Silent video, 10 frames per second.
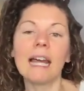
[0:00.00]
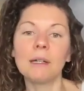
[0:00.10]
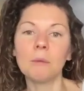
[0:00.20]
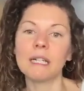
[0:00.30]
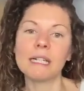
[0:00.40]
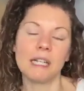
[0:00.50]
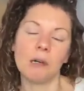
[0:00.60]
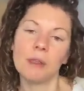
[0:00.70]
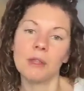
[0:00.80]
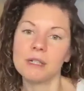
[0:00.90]
I didn't want to
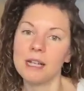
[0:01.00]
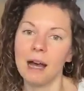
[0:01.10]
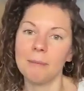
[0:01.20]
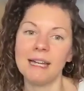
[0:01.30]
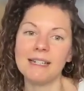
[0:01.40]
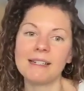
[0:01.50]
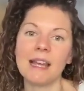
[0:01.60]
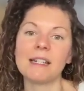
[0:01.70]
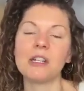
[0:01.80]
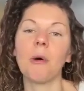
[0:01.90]
deal with those comments.
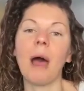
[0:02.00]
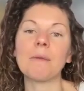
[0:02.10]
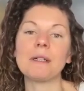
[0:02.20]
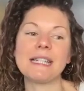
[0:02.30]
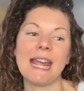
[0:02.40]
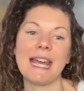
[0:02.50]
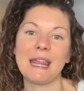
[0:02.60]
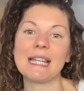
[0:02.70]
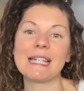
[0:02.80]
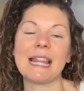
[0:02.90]
And so I would
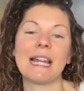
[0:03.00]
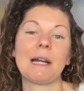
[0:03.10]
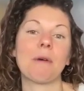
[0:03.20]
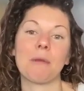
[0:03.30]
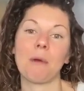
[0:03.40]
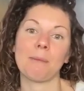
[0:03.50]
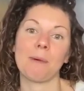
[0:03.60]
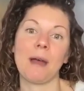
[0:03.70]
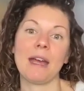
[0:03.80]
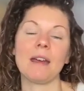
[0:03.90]
take things and then I would throw
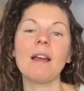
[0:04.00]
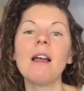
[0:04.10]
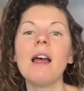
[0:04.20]
them away.